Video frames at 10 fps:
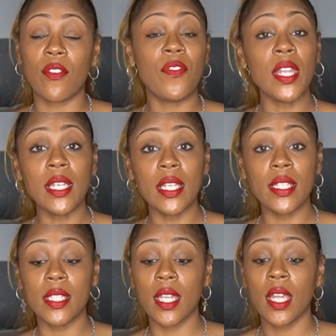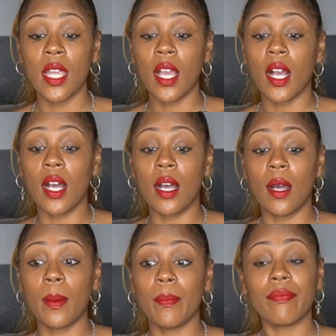Fitness,
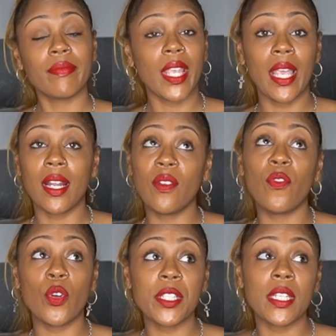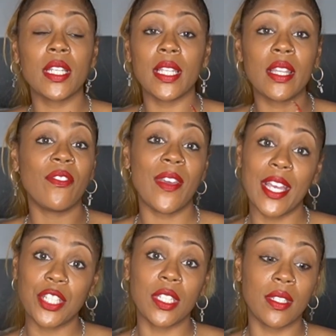and unfortunately the
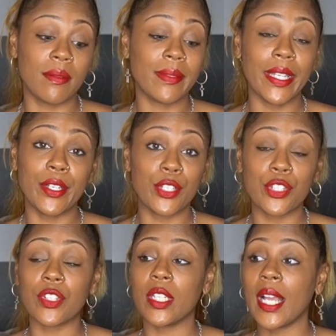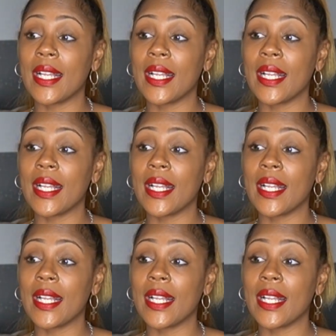fashion industry.